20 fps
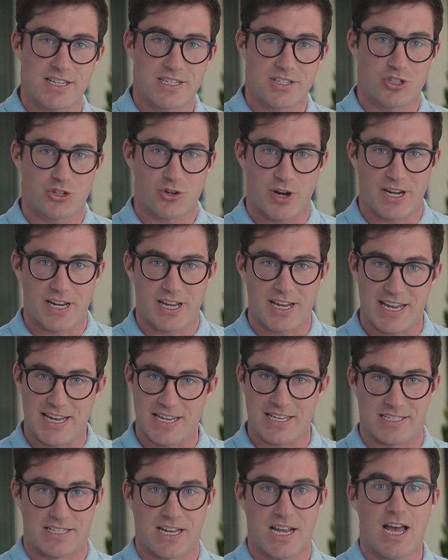This training
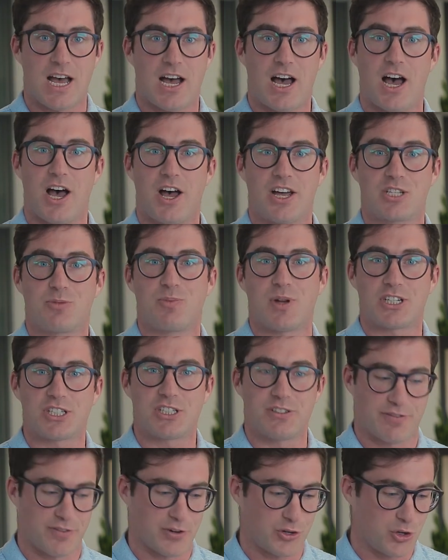is
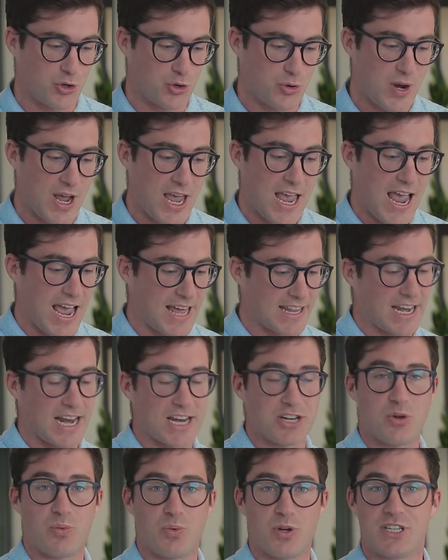especially for you. And
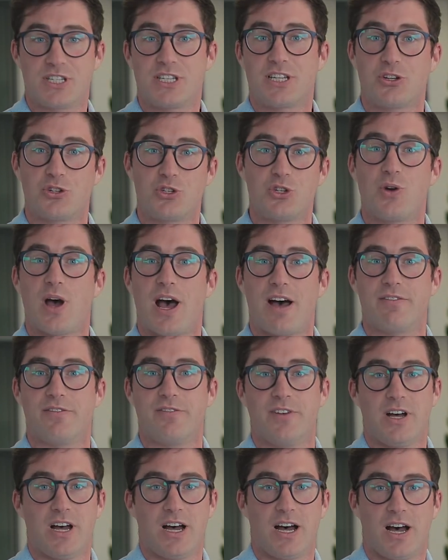then we still do
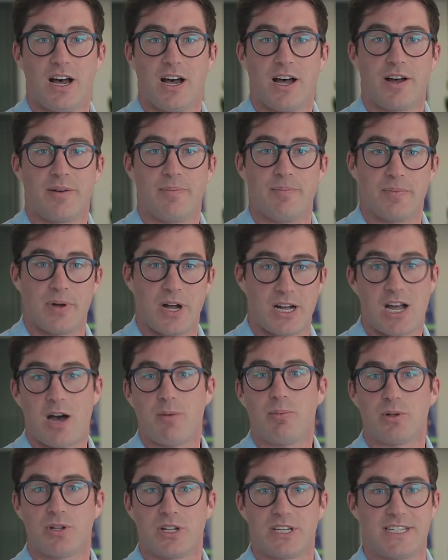have a
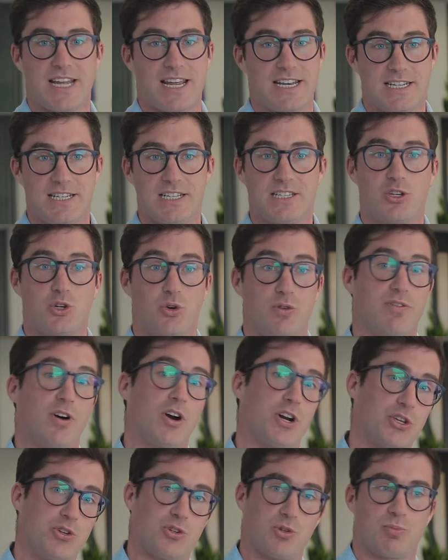couple attendees who have
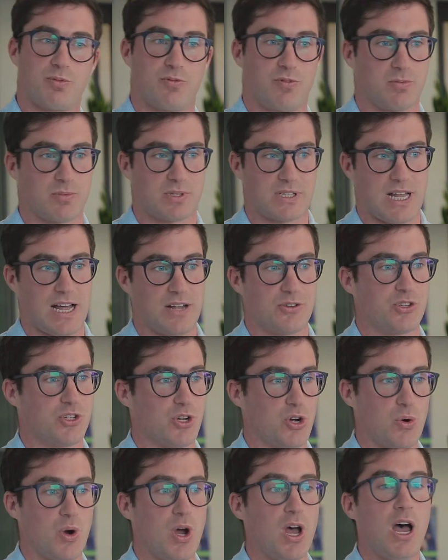already used Performance Cloud.
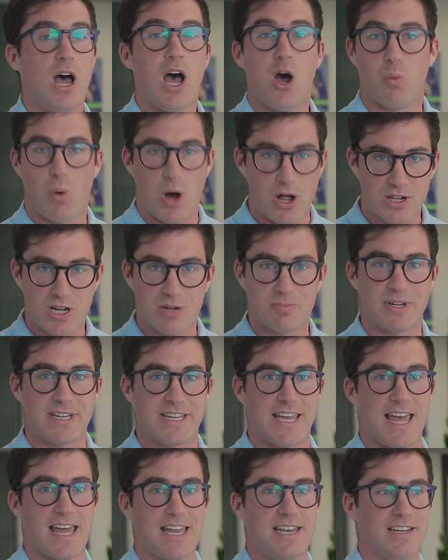So welcome
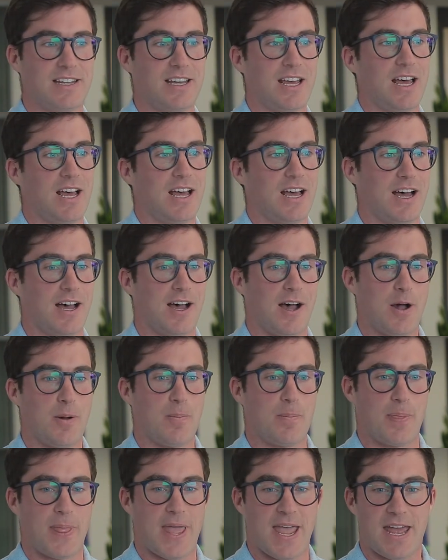again.
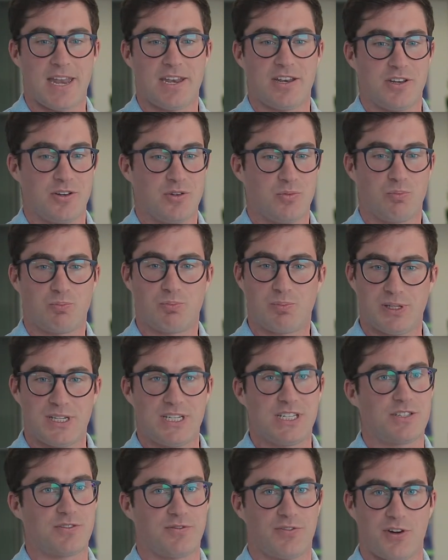And
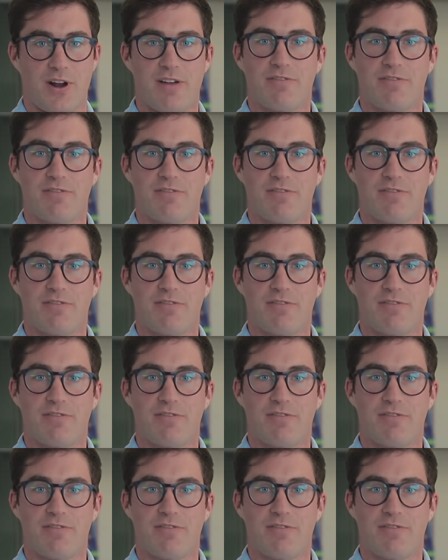please, for